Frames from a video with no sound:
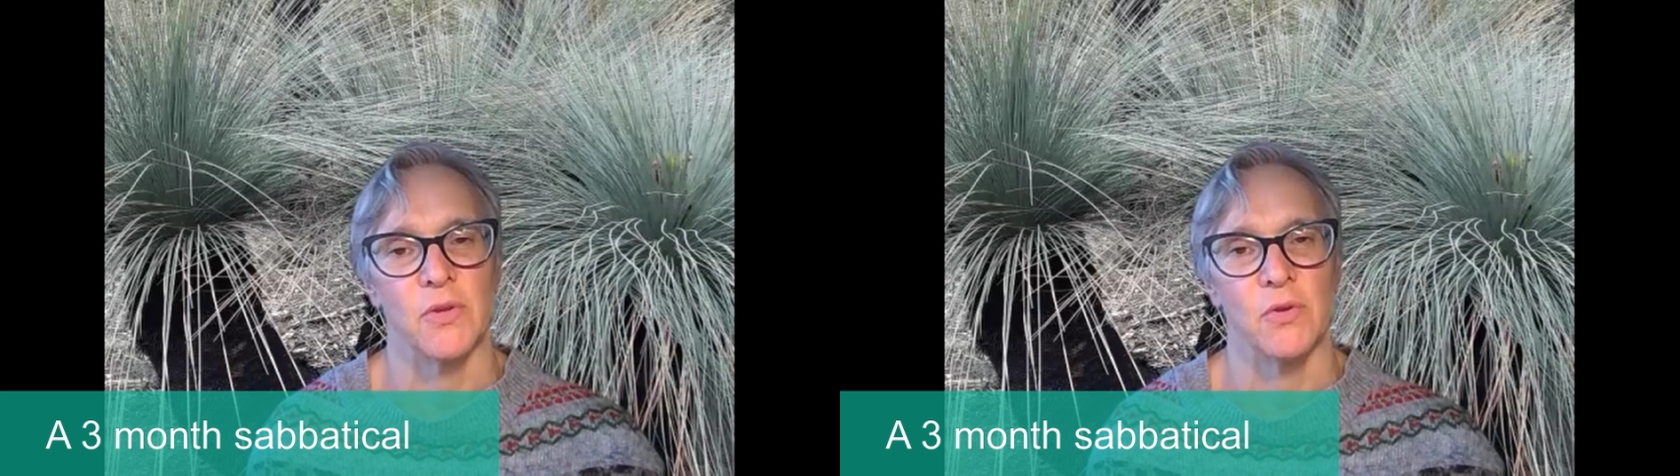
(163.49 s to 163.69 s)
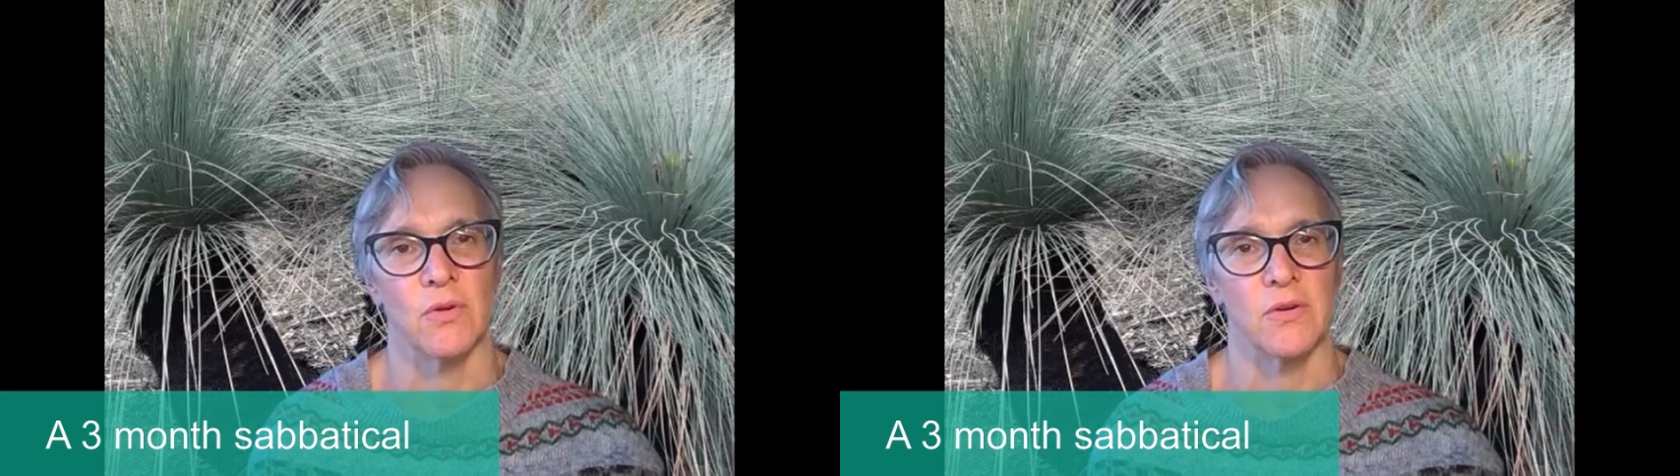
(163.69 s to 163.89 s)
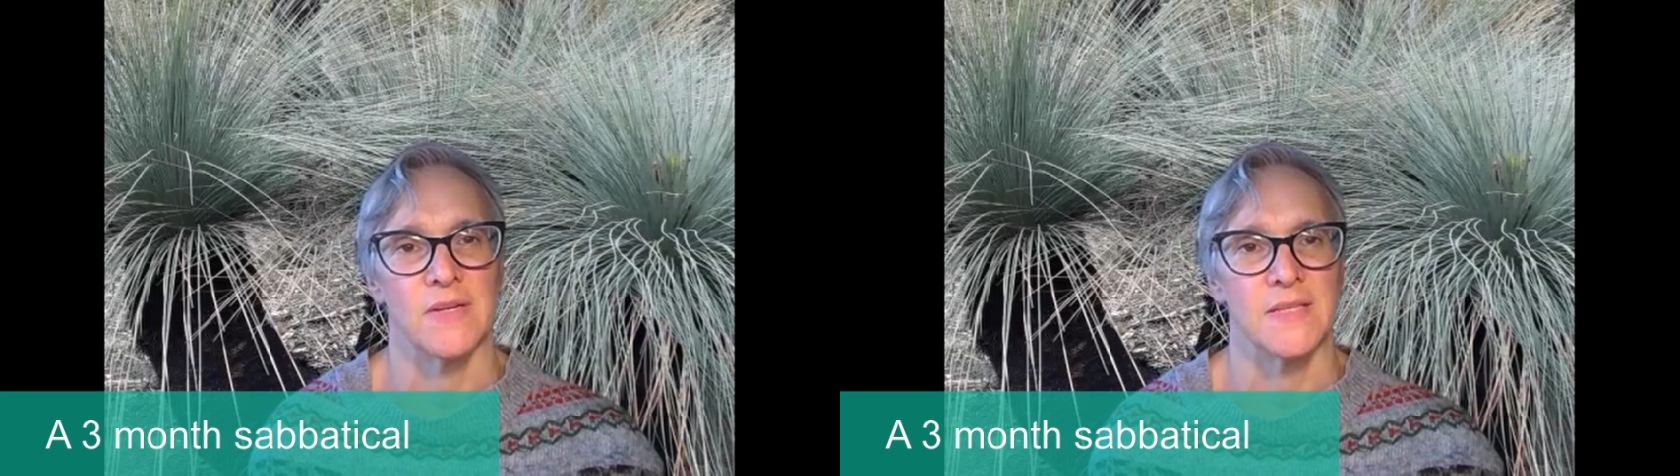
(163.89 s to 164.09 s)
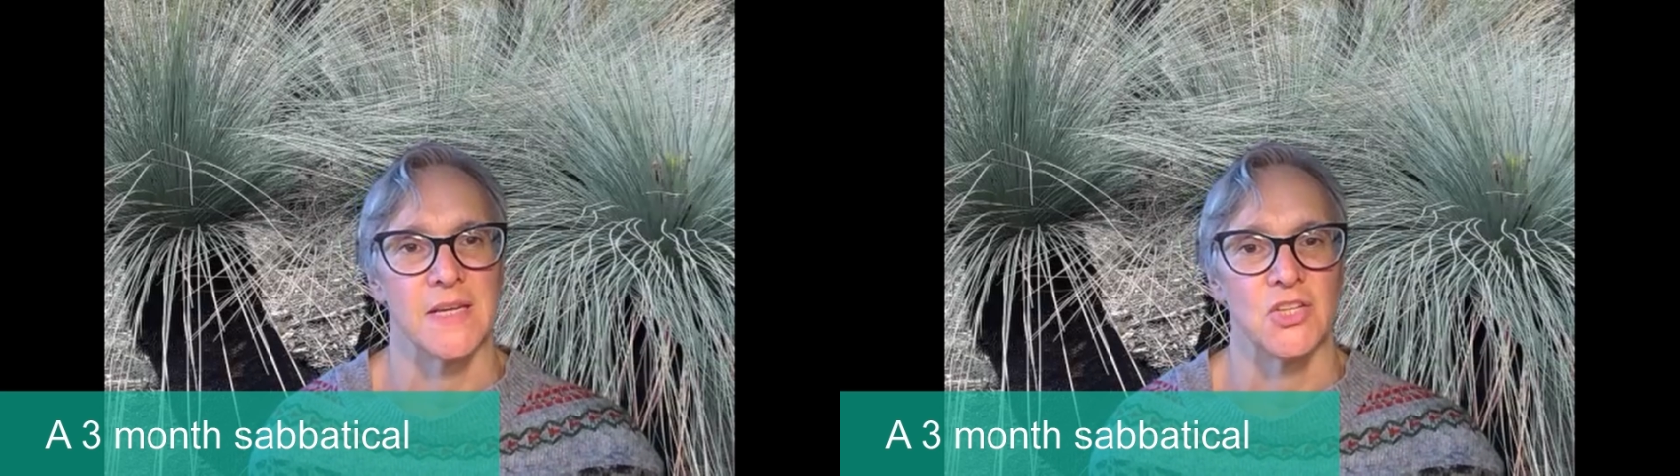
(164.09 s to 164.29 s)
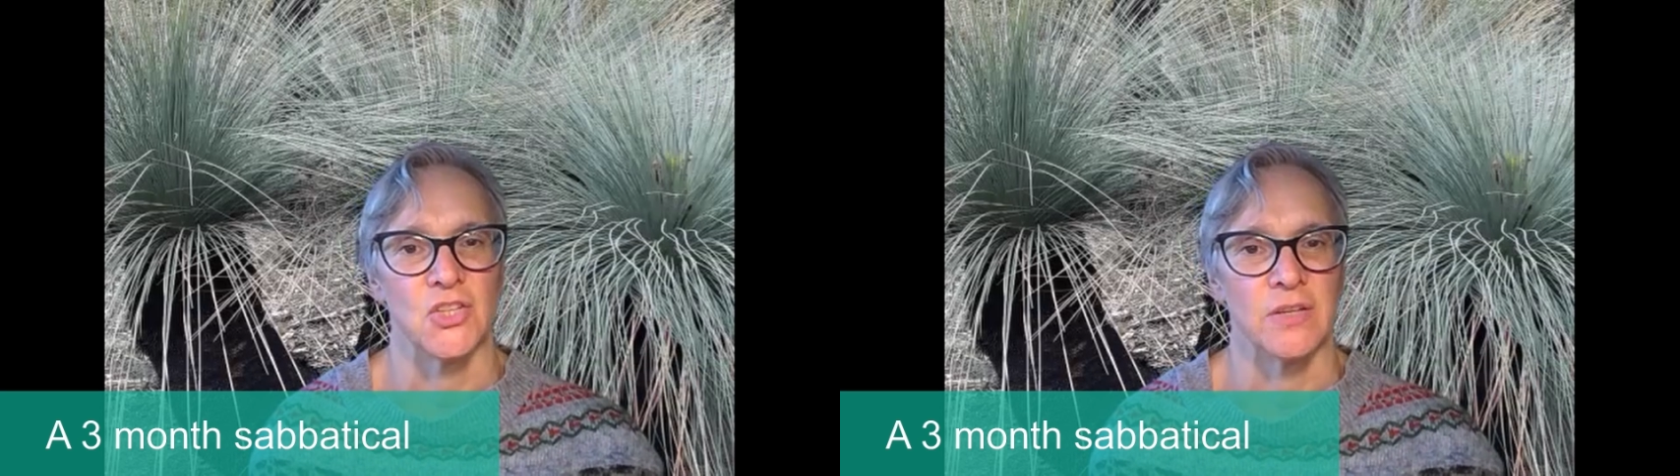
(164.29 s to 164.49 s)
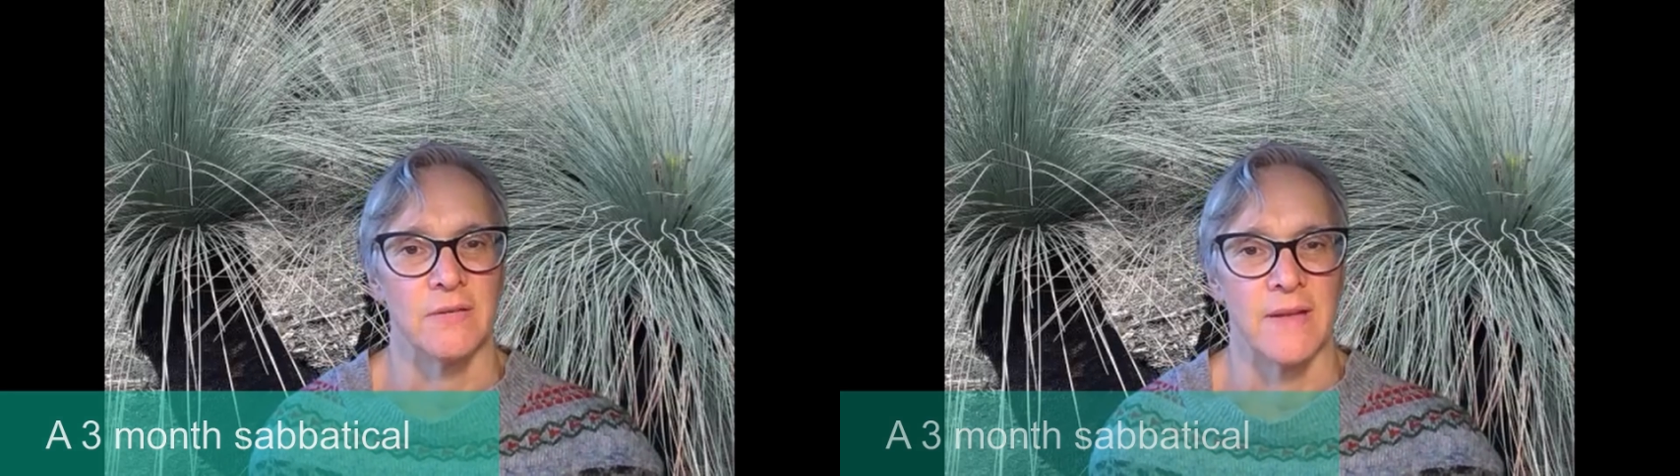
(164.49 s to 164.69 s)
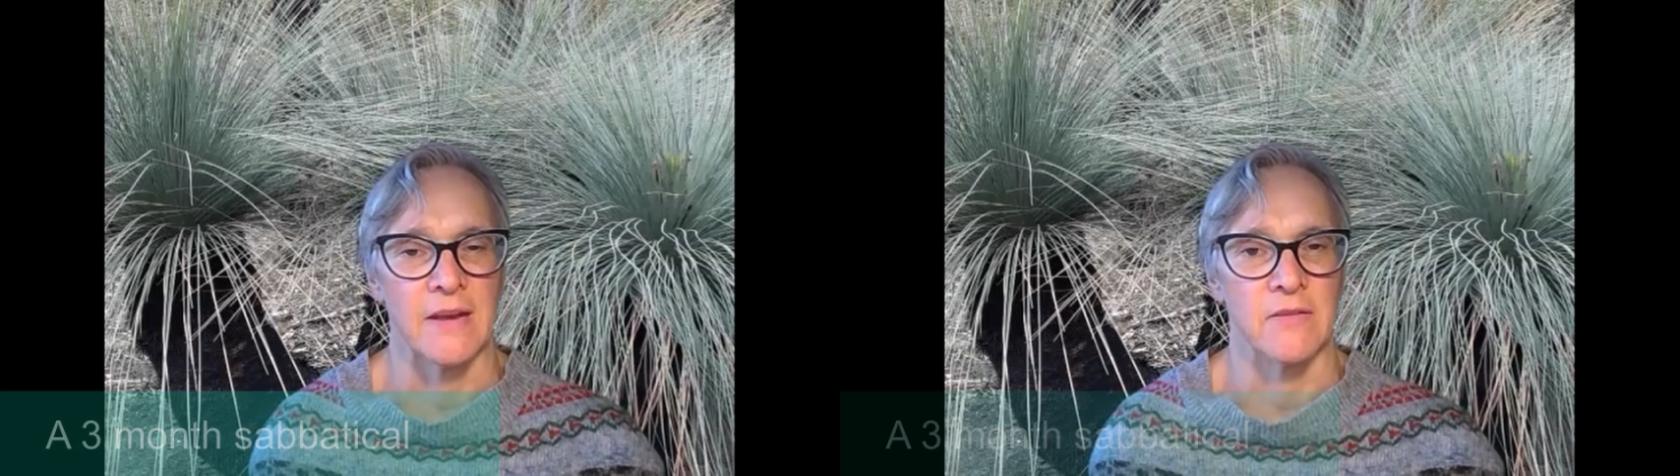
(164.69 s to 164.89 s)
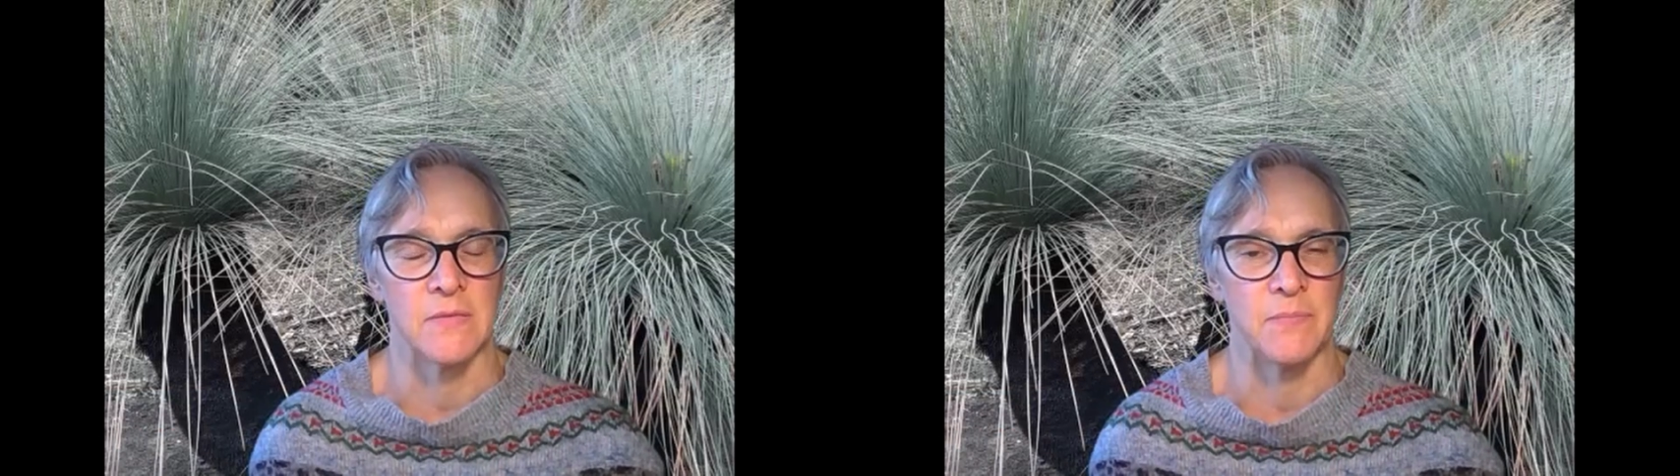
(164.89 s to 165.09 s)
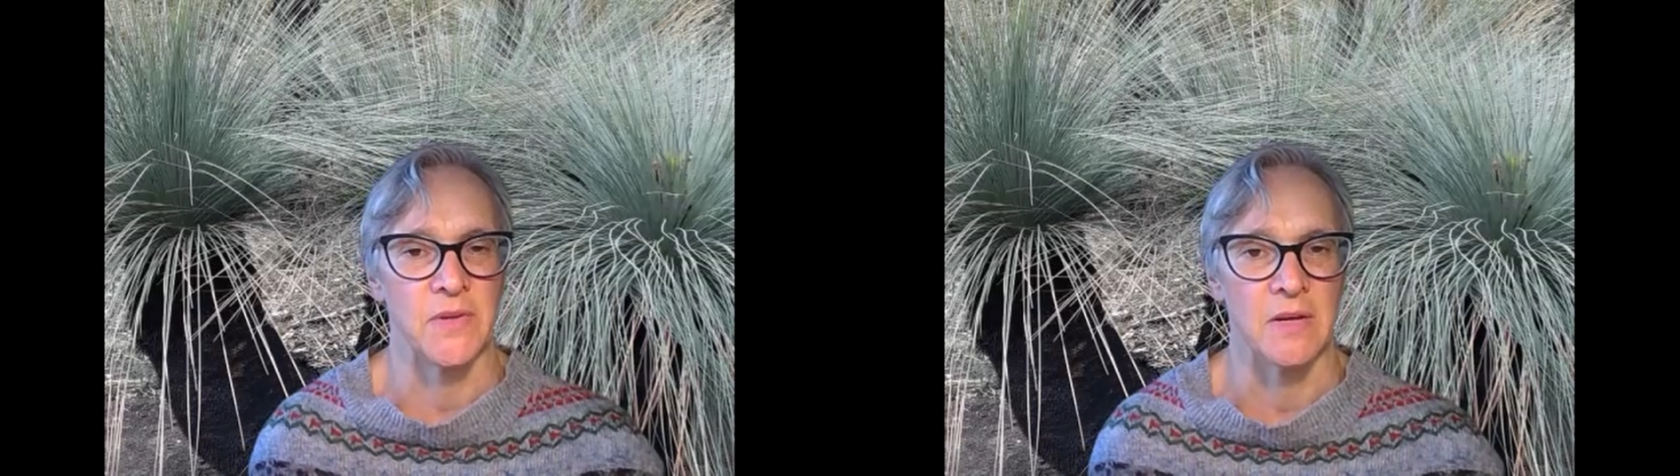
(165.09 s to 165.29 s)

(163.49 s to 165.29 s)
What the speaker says: the organisation and